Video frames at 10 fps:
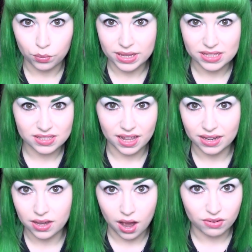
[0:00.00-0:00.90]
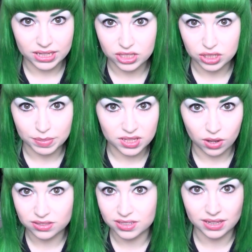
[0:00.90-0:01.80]
It's like our relationship is
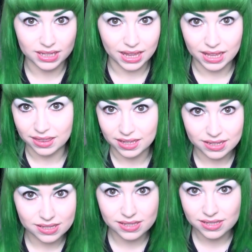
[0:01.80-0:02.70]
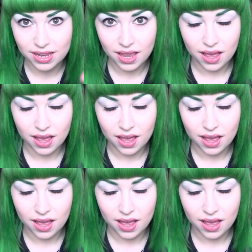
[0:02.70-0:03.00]
constantly like this.